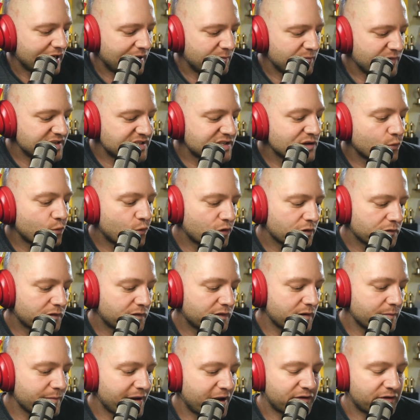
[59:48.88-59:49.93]
Is it
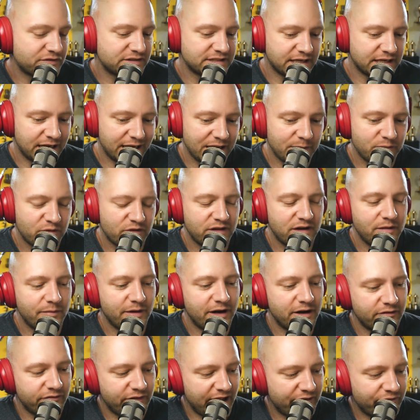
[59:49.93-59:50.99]
worth the amount of time or the
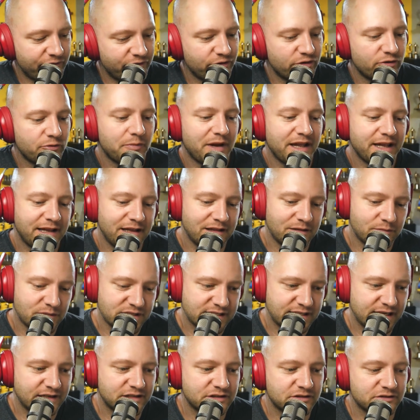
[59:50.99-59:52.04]
amount of effort or making the
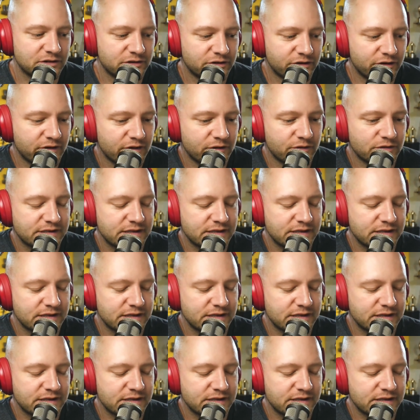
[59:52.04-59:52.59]
mistakes or learning those